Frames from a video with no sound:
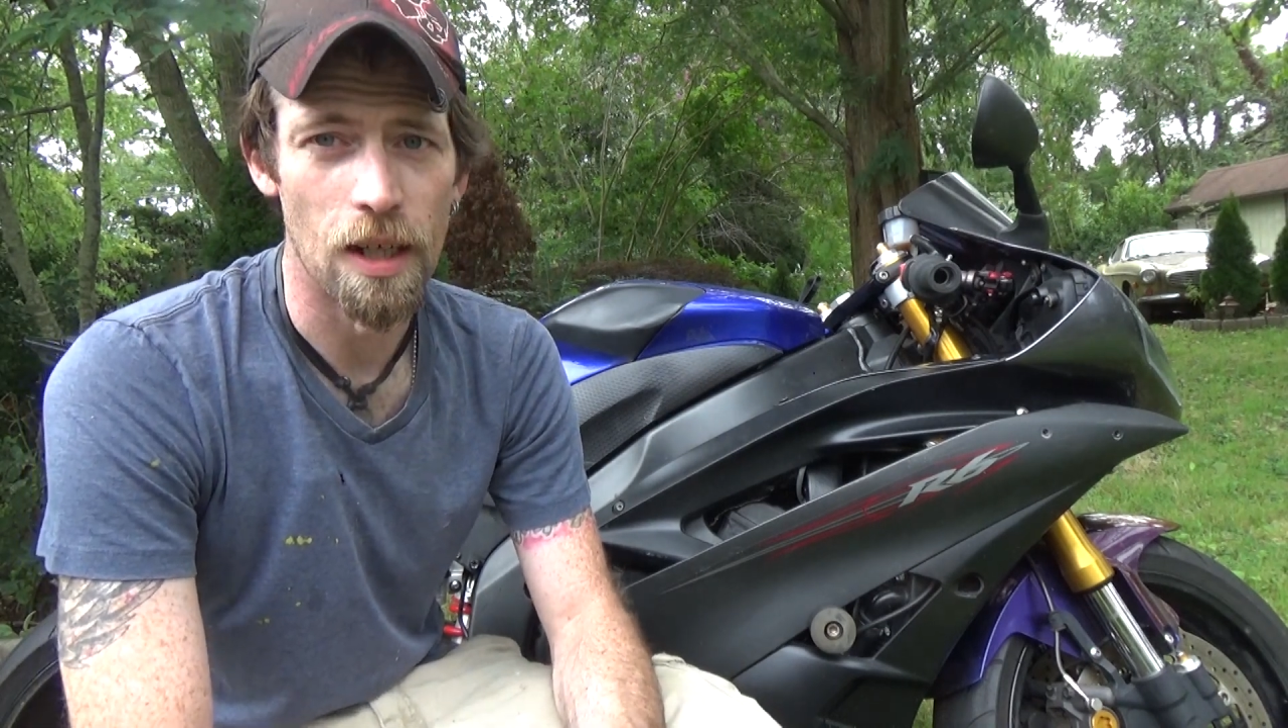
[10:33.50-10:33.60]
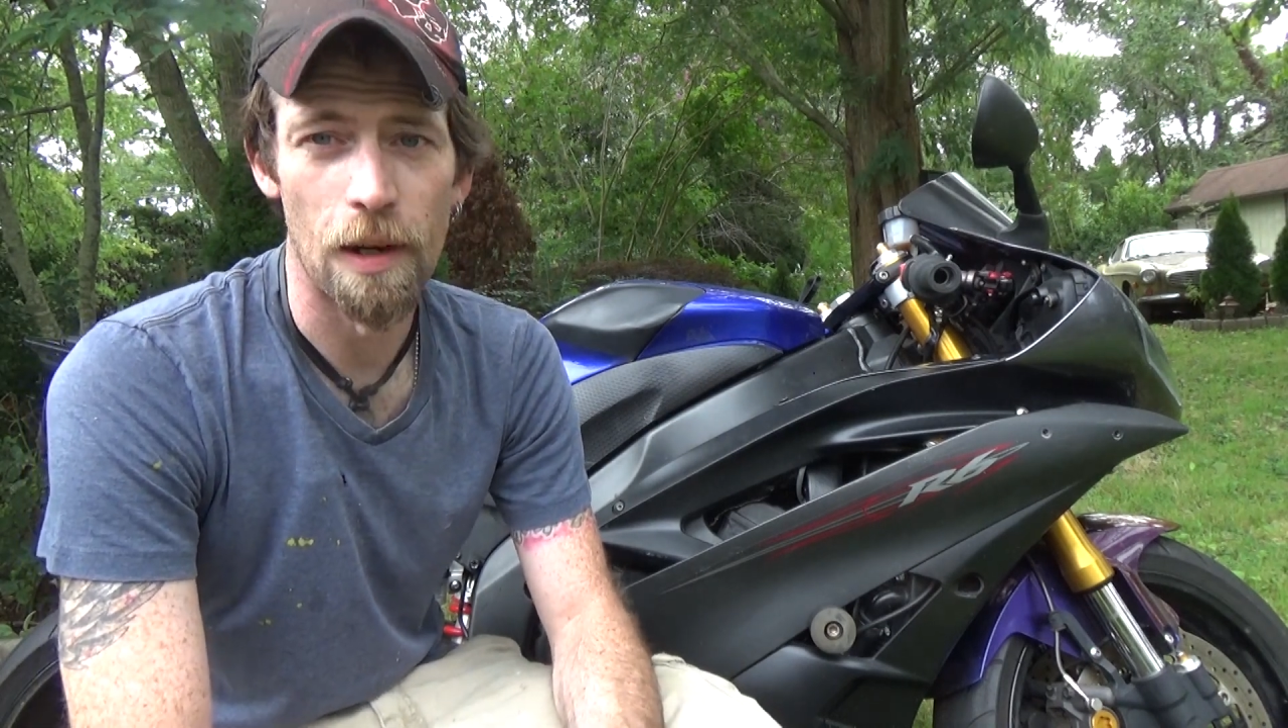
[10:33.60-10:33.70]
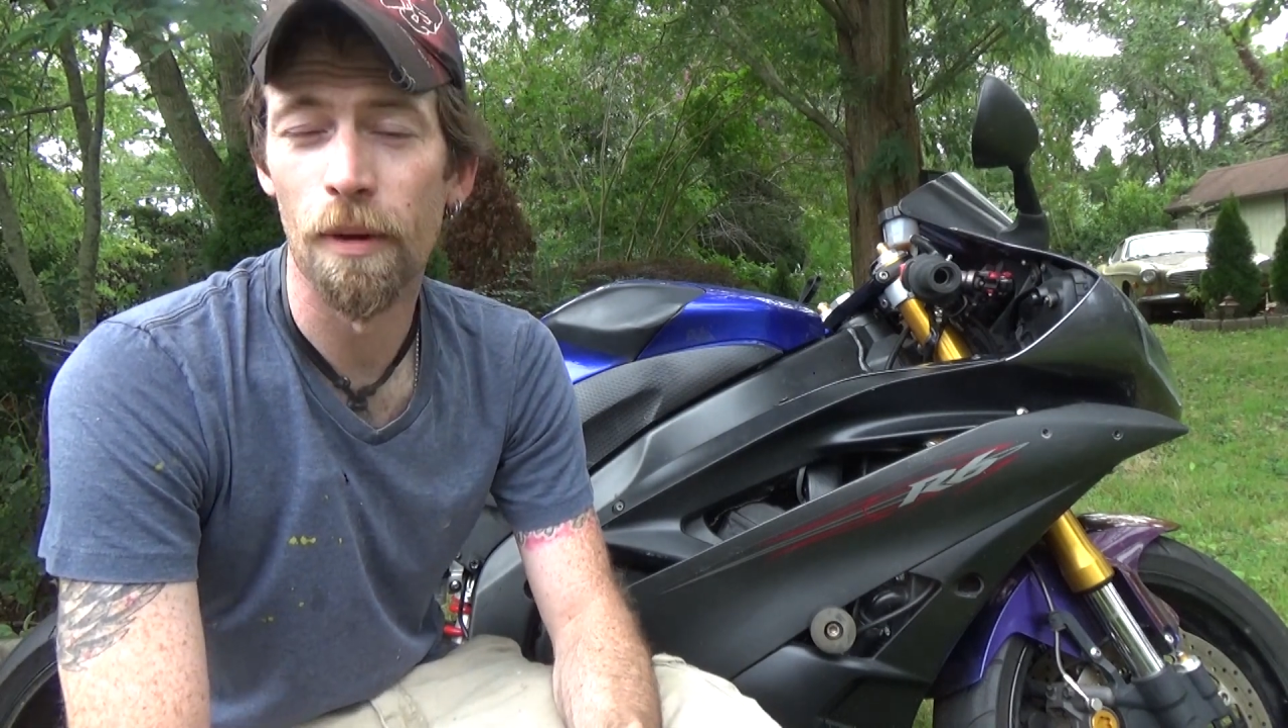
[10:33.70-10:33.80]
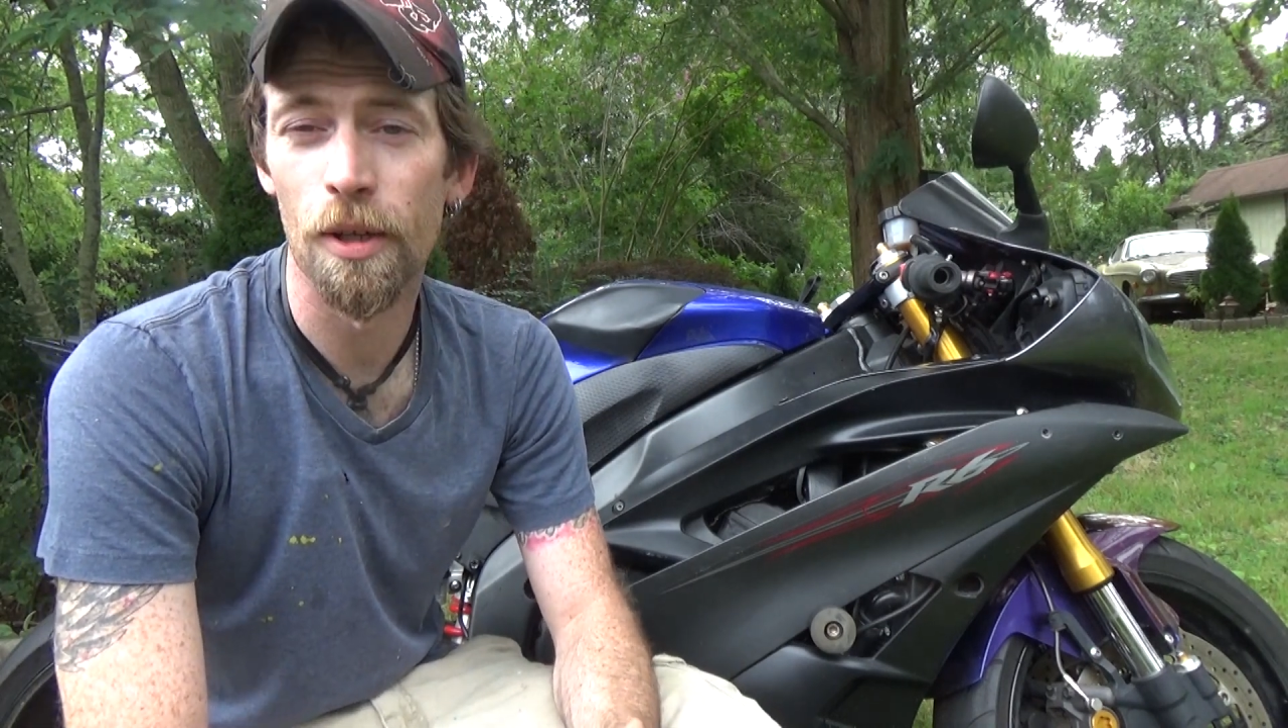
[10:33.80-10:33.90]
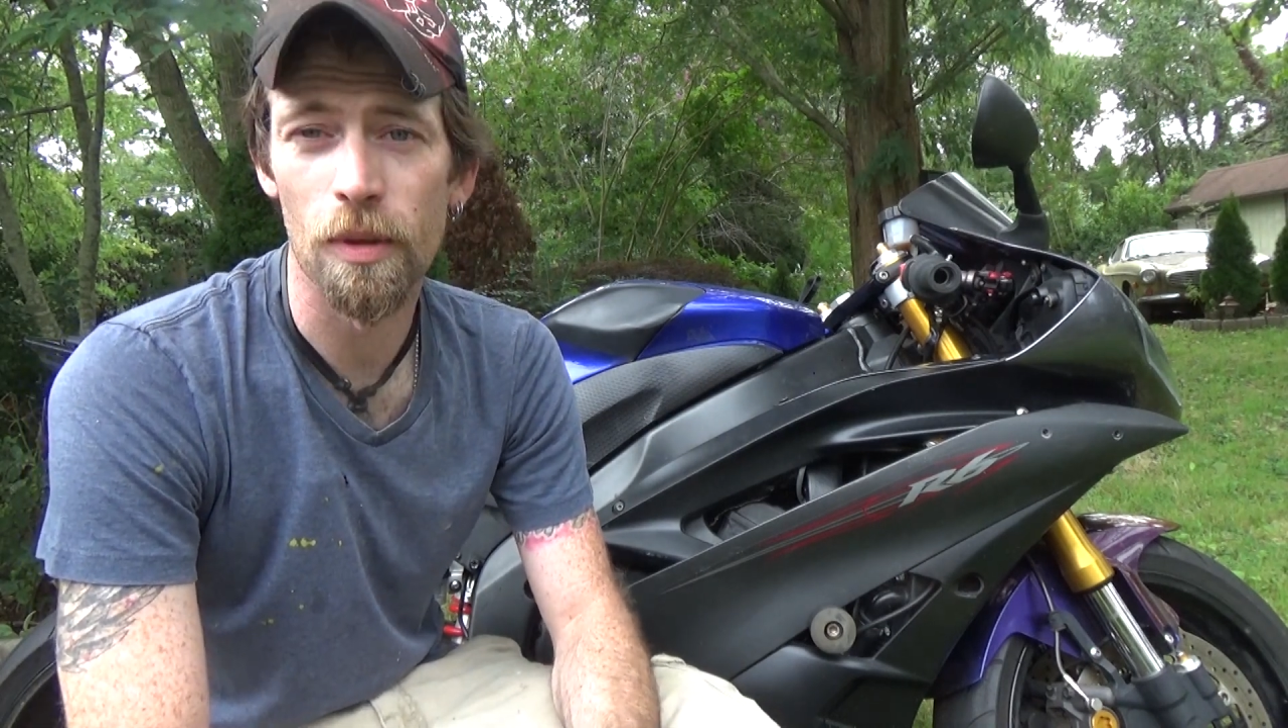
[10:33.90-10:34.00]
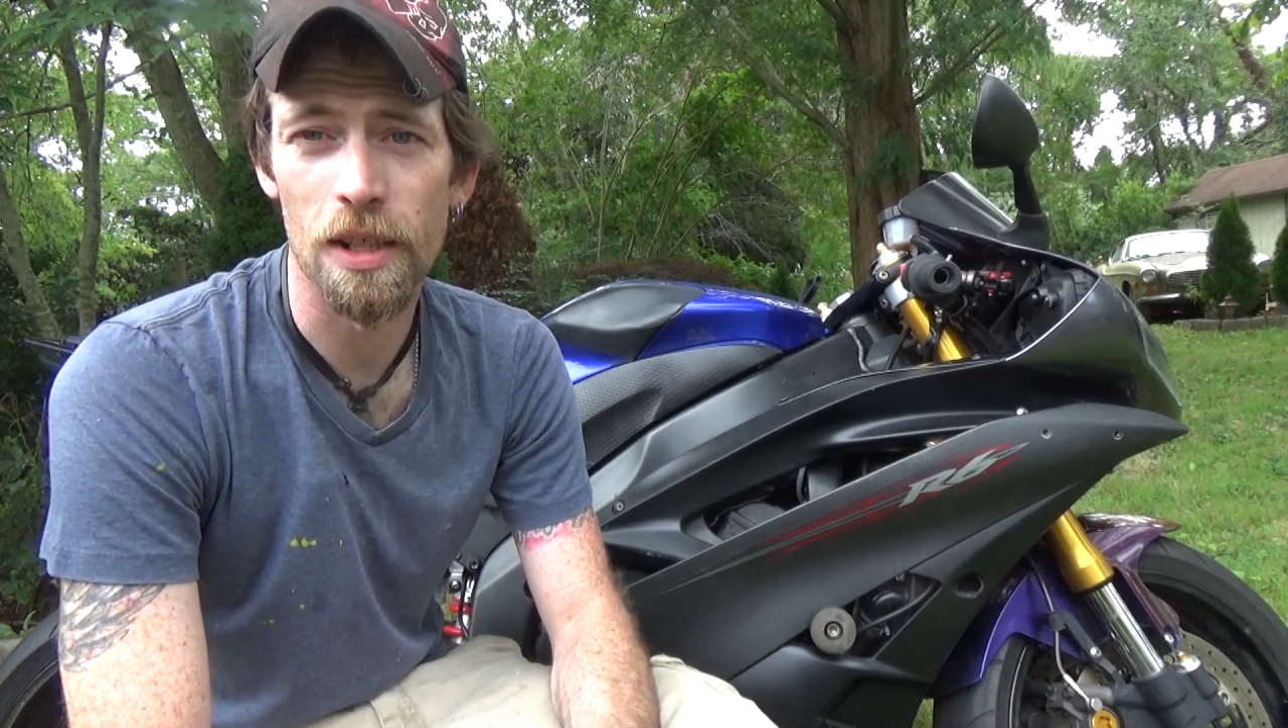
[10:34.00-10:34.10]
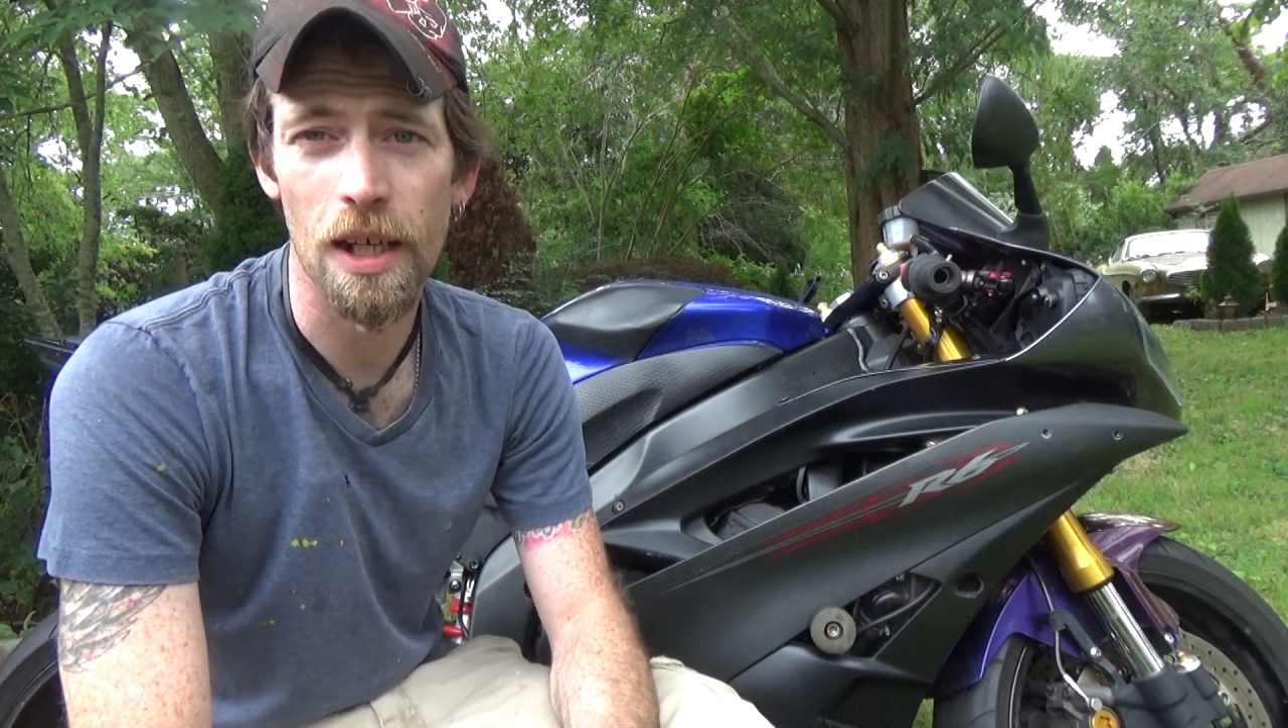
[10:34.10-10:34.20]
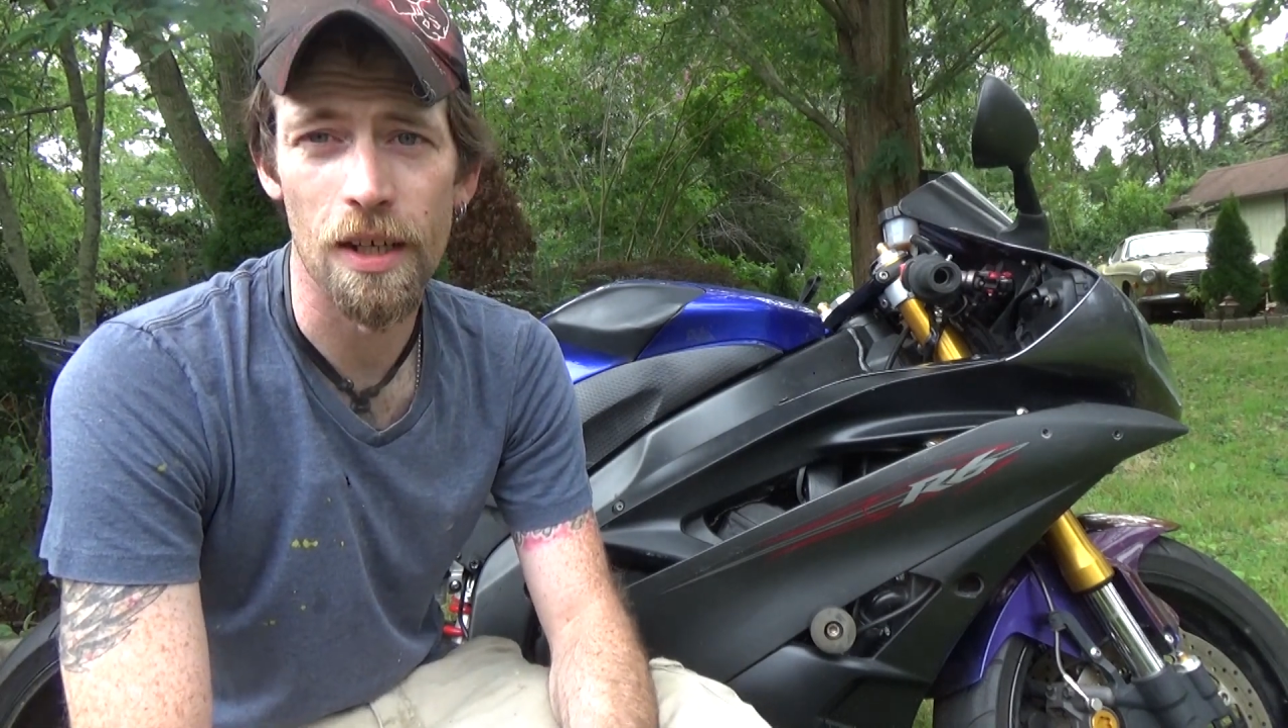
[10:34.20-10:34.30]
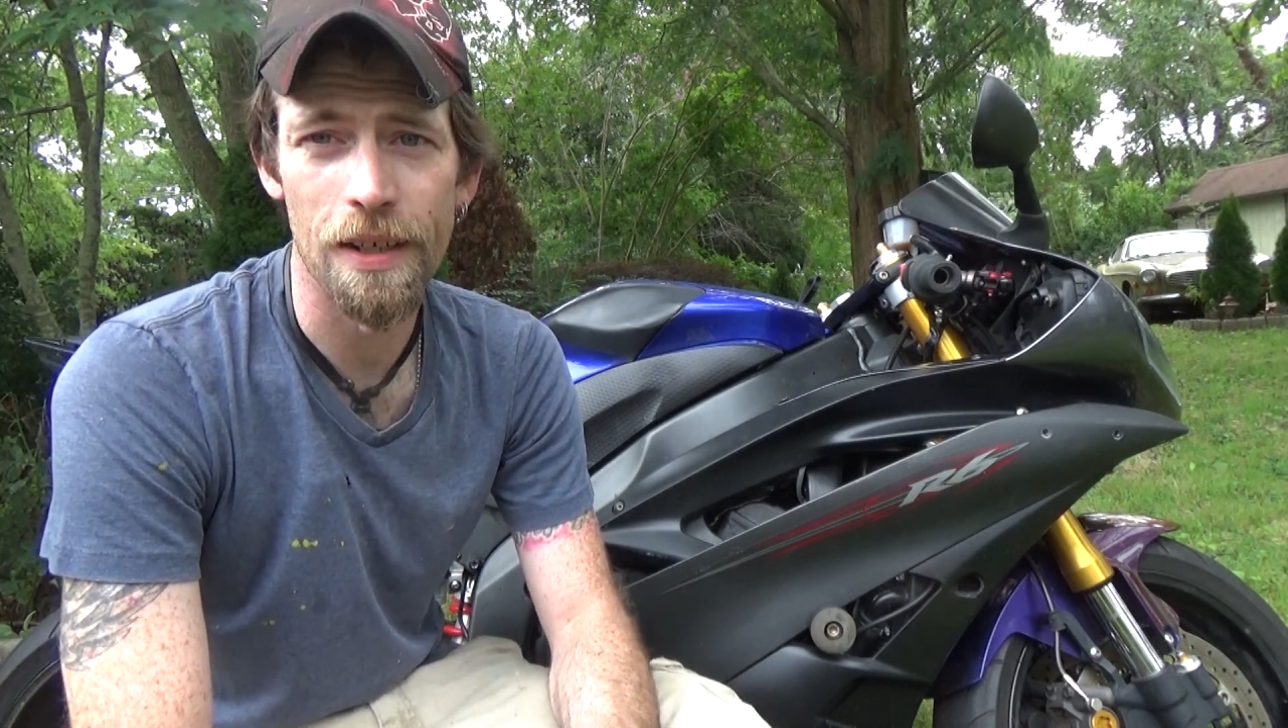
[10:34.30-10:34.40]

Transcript: So I might as well tell